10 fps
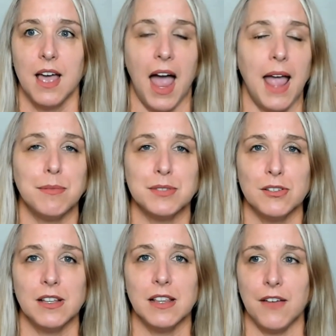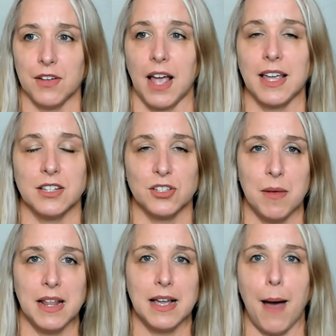I absolutely love it. I get so
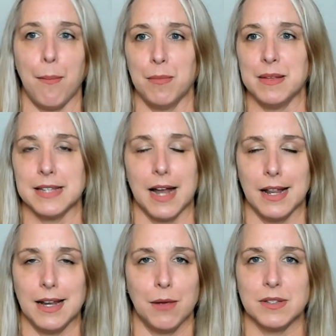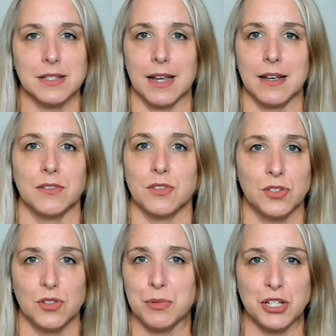many compliments on it. It was like a
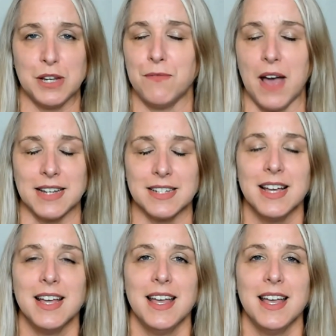super cheap find.